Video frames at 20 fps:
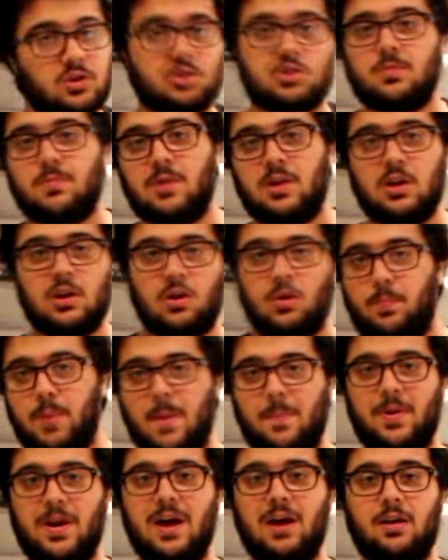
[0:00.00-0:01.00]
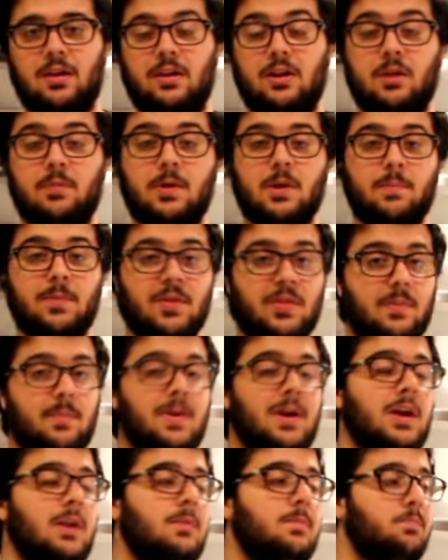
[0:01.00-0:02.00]
just to, you know, pimp it out a little bit, but the
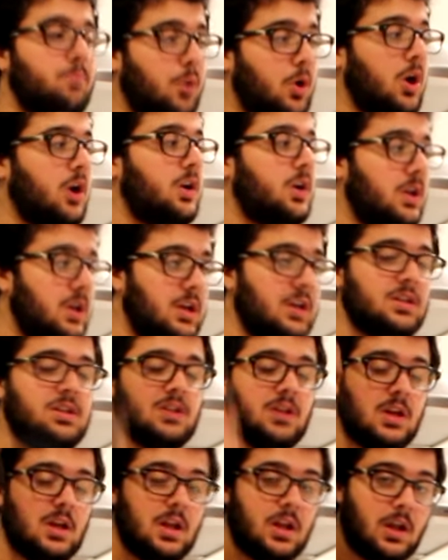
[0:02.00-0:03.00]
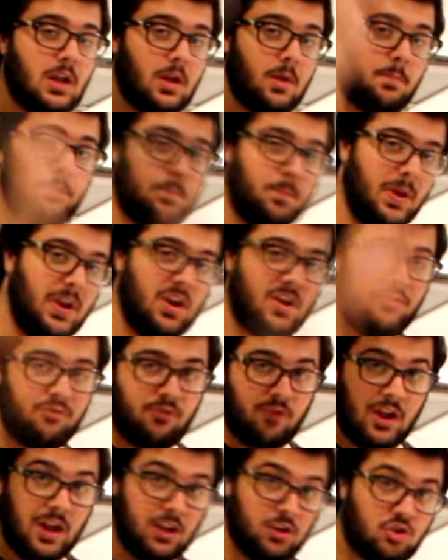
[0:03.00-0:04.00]
main part is
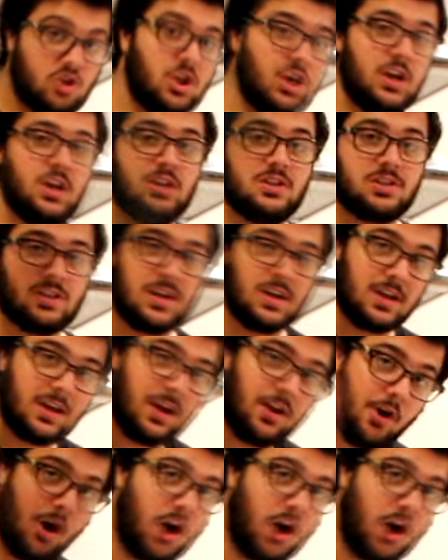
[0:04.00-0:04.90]
beef and cheese and